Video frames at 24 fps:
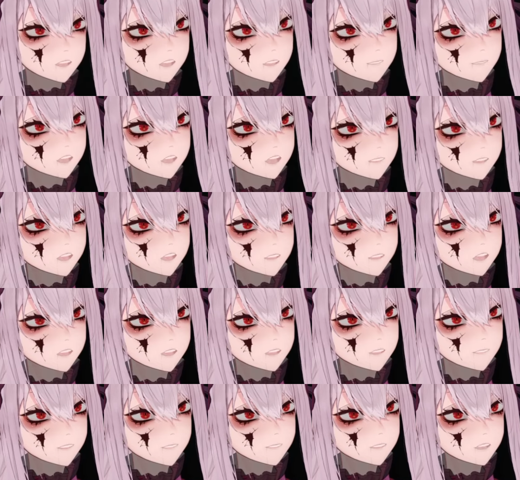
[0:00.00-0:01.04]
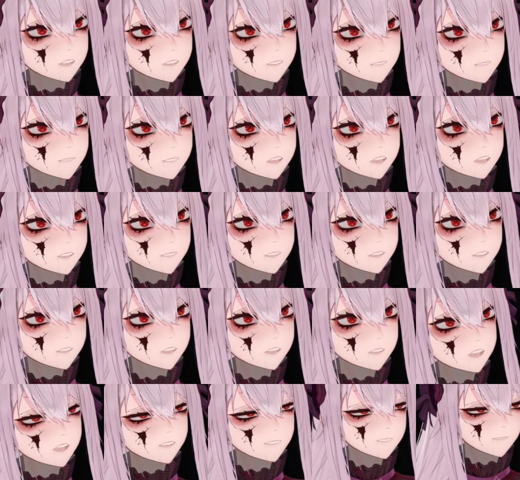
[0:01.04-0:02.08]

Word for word: a legitimate slang term for women.